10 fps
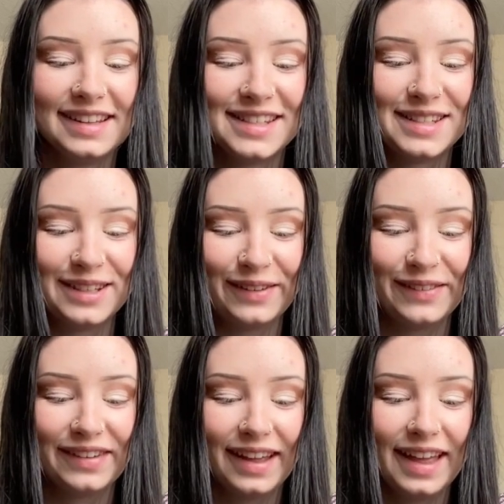
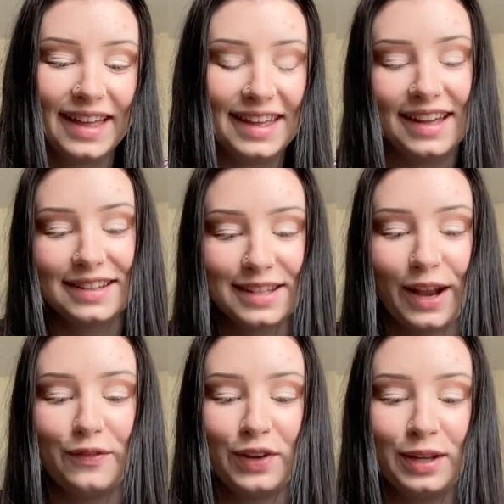So yeah, it's
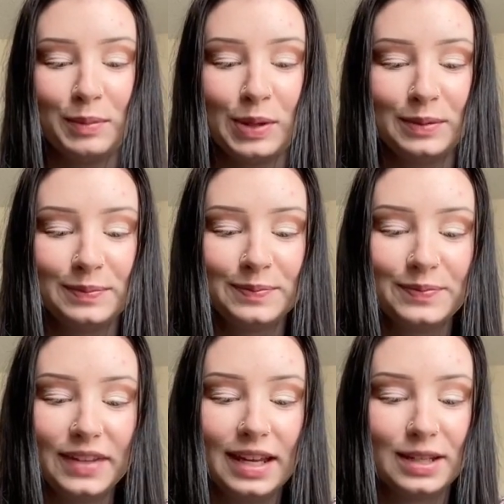kind of funny, but
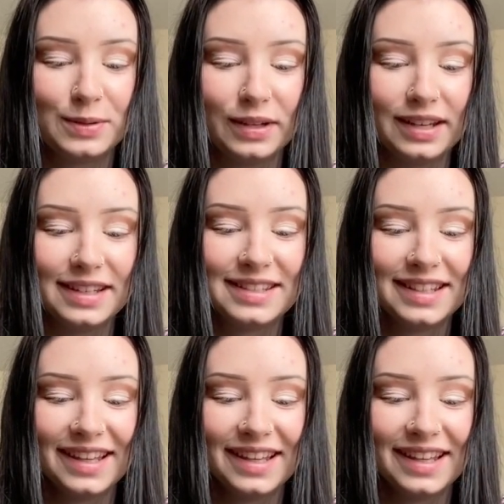it is what it is.